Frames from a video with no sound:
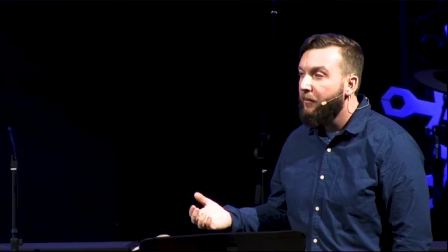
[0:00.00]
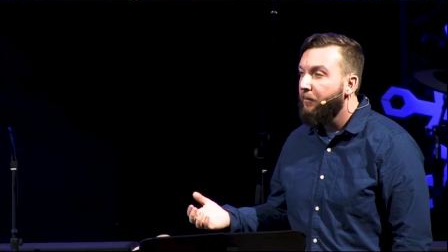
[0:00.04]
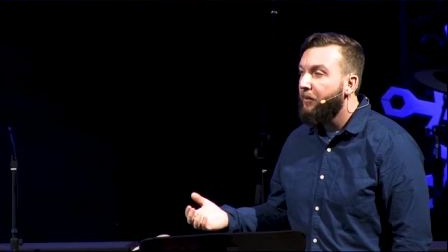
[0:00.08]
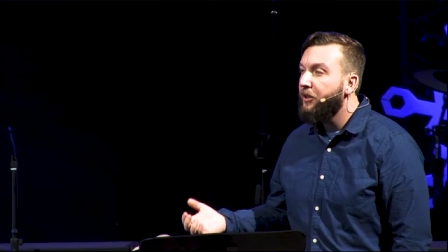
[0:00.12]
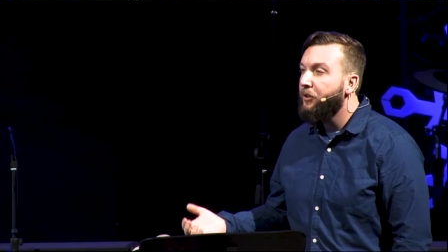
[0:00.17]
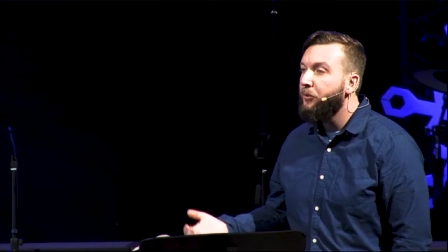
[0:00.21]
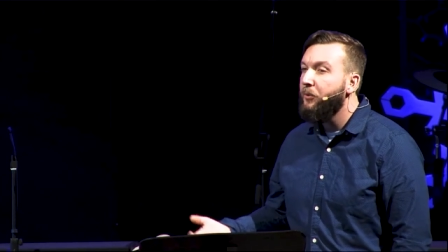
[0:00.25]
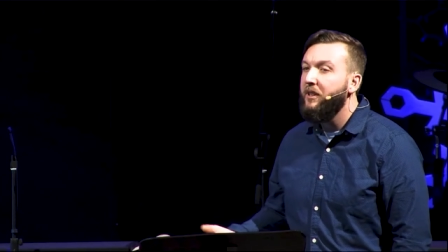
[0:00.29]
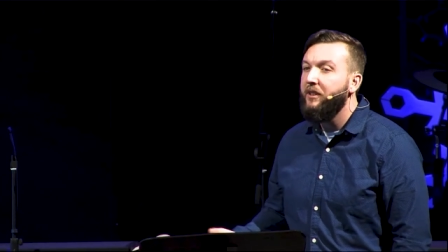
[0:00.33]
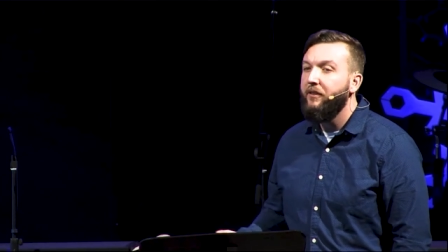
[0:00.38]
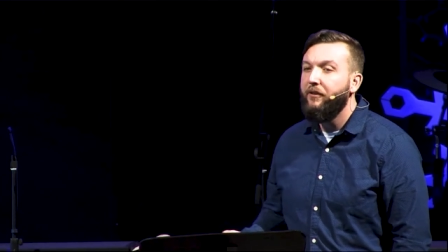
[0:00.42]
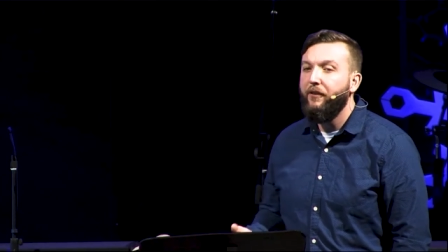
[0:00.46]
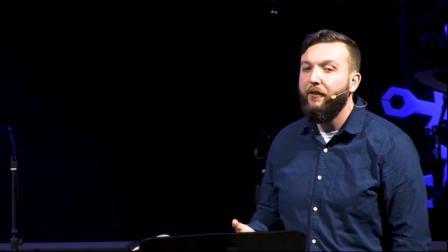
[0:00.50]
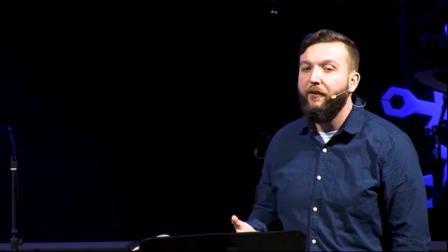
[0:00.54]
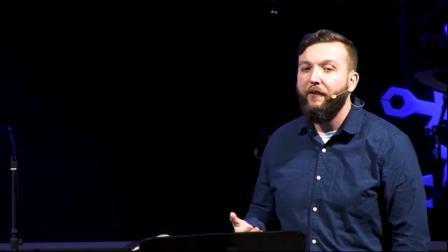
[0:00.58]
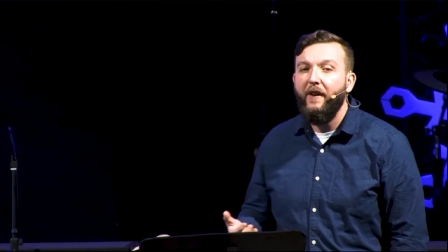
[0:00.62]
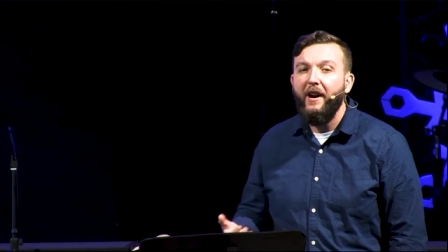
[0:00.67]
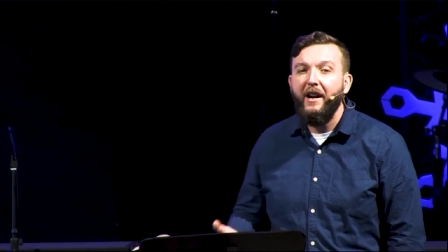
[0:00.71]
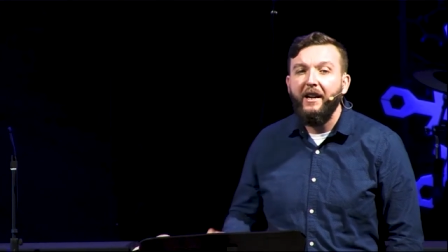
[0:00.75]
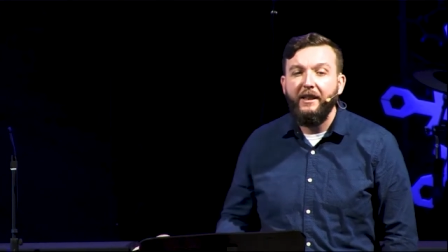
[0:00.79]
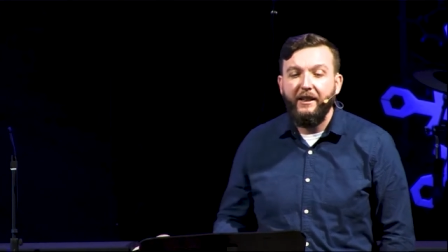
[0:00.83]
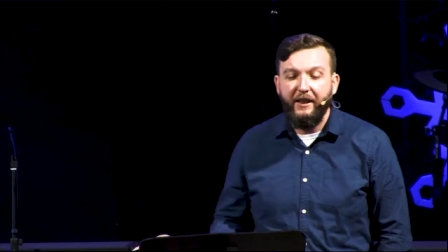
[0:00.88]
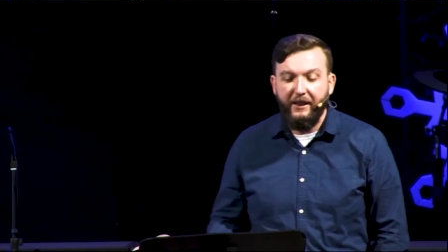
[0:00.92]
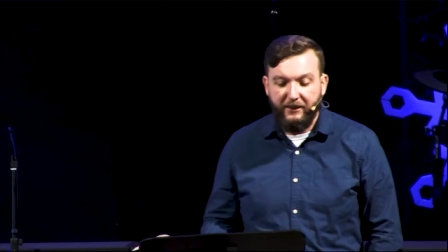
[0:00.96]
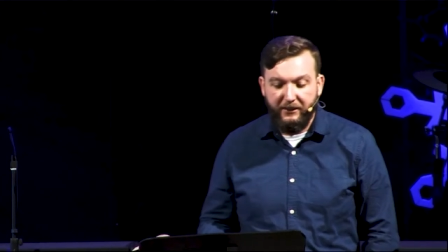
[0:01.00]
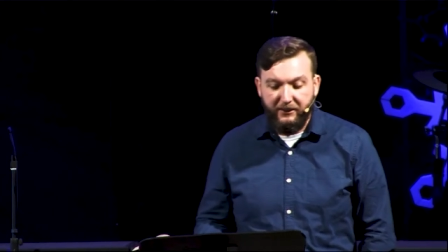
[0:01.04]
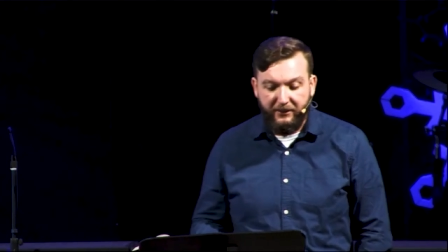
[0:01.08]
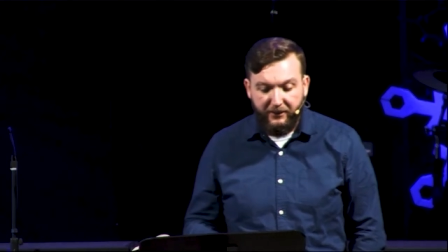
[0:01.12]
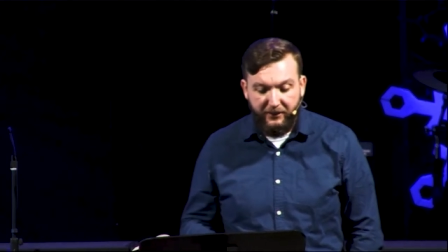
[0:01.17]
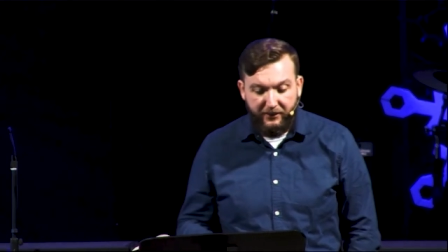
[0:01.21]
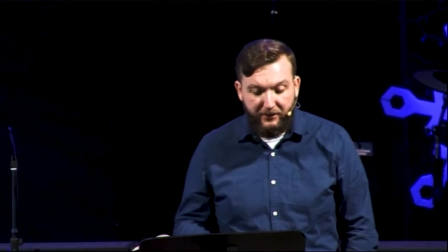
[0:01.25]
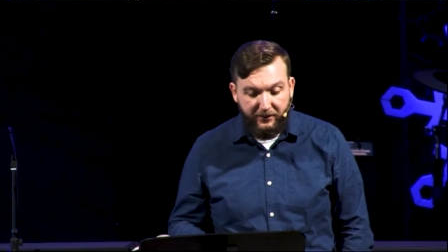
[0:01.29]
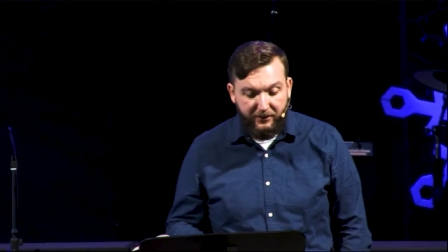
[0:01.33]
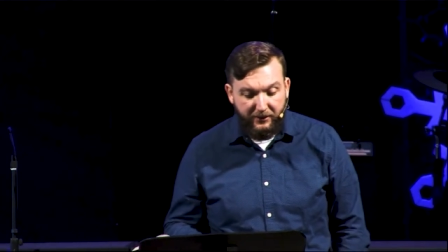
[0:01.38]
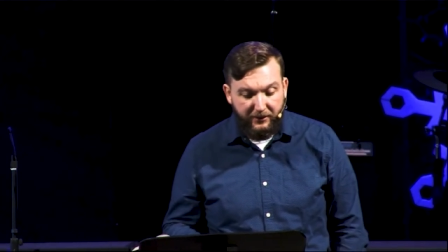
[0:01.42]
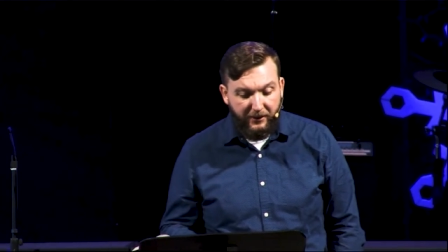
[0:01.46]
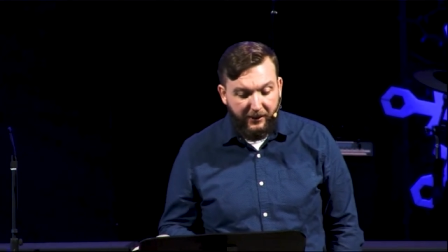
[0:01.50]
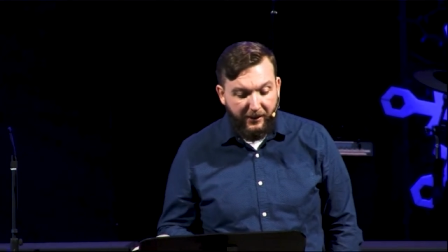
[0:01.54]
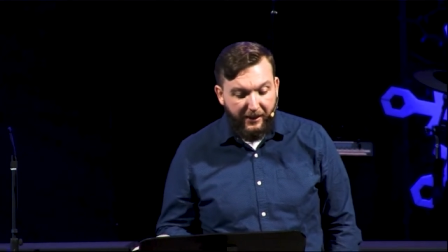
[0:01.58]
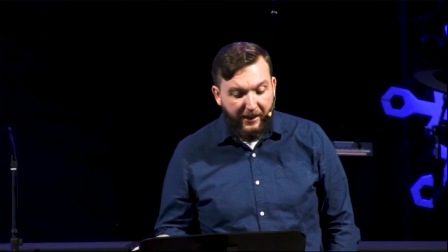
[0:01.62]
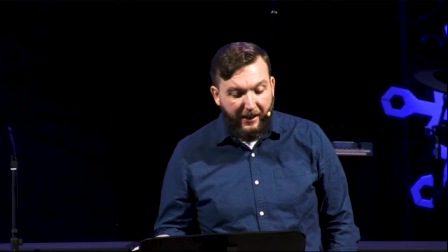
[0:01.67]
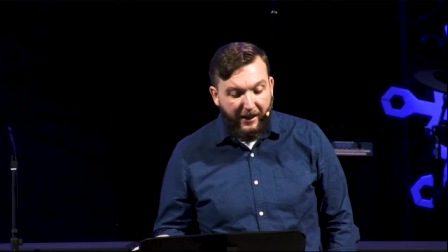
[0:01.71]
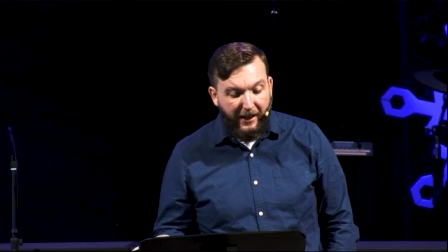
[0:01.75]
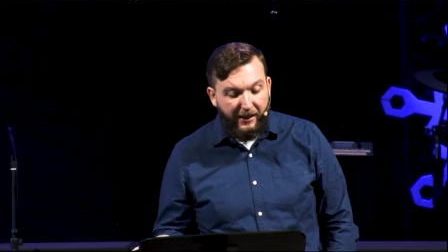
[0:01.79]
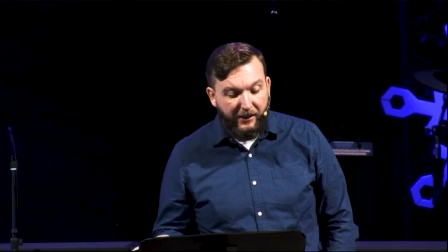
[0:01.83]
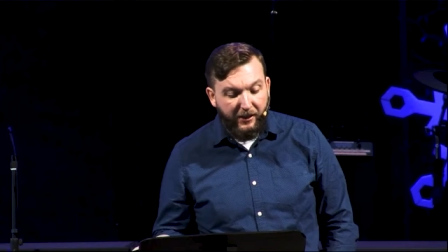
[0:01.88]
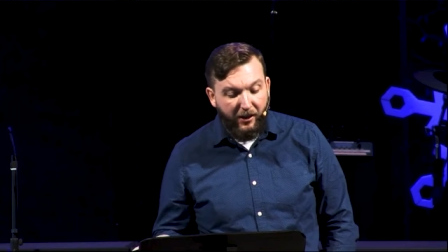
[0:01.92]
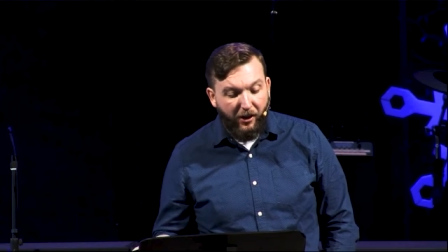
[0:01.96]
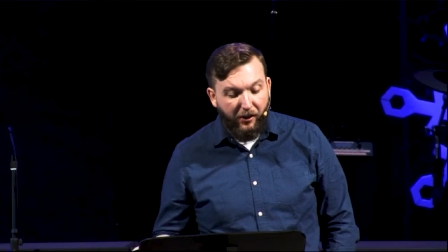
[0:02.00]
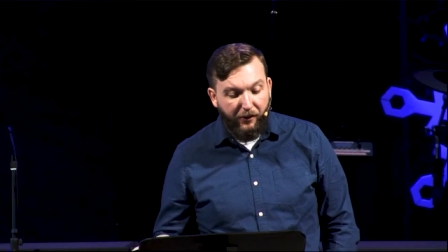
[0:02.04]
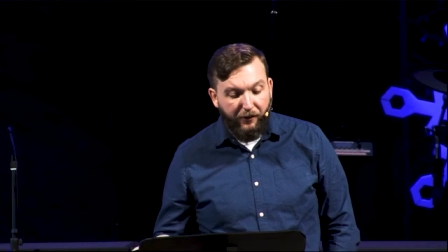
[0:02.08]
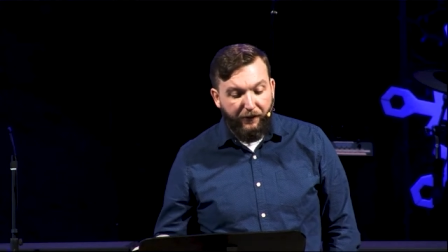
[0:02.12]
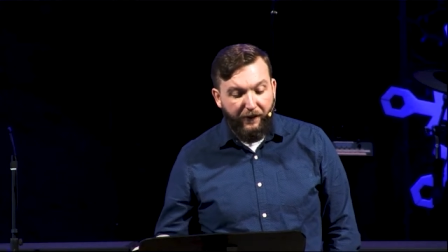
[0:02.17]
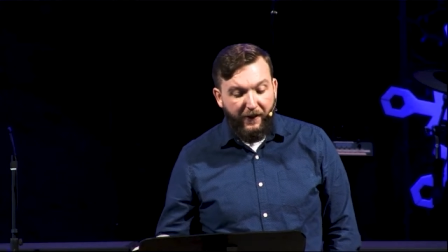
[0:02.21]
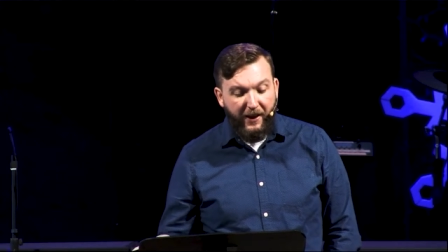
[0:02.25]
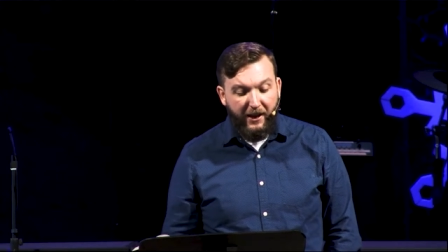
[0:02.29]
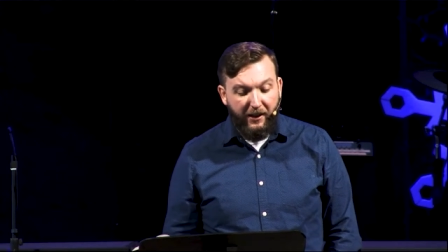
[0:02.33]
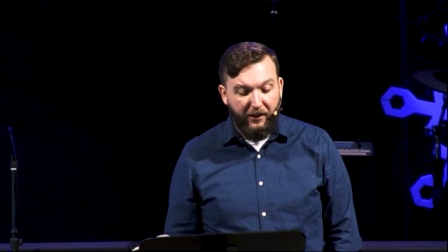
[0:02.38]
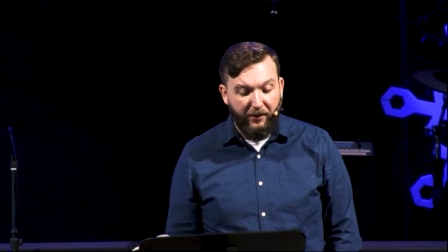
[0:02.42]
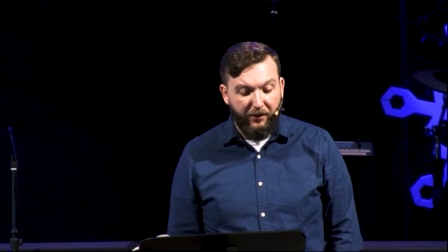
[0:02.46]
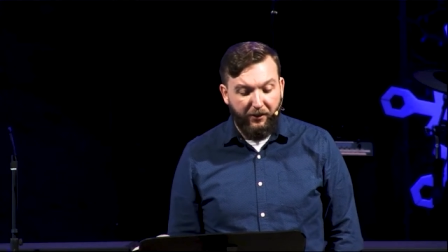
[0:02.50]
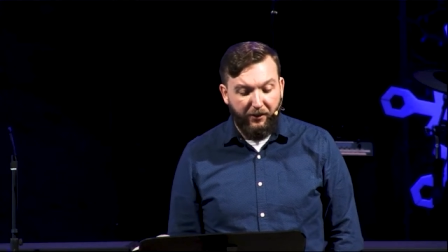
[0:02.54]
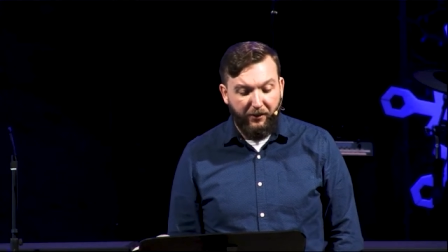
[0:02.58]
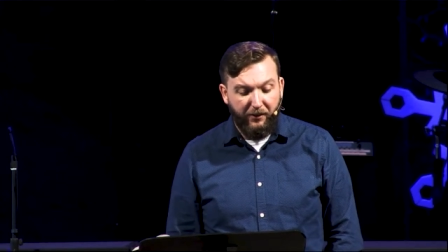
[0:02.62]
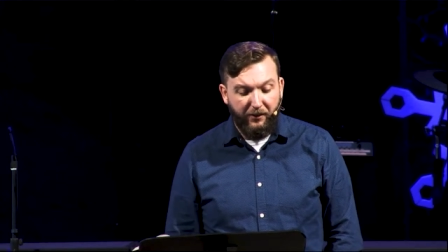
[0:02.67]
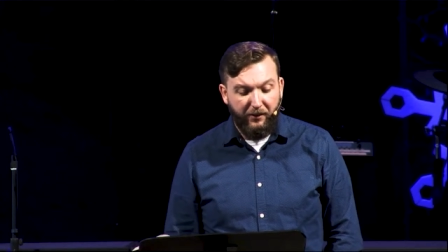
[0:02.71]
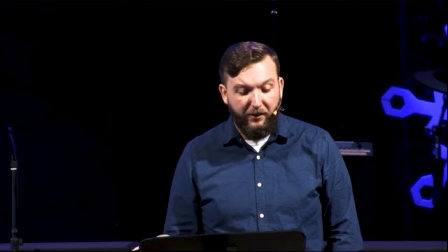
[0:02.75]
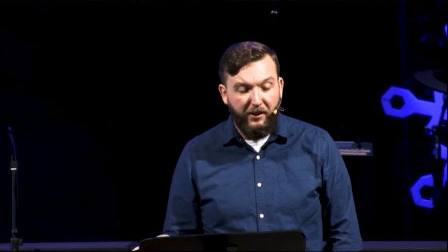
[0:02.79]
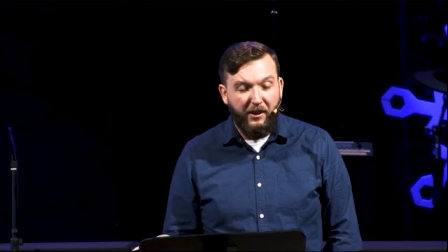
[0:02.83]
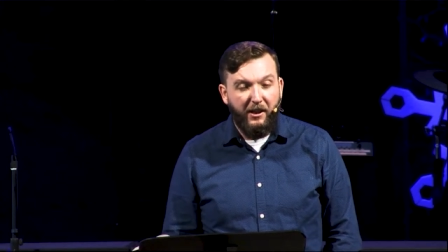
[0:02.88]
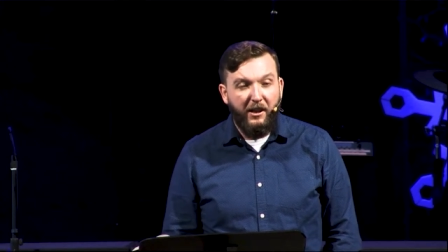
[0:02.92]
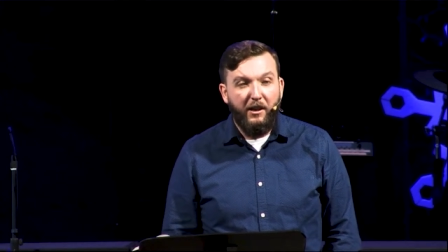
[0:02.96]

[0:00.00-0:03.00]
between finances and our faith,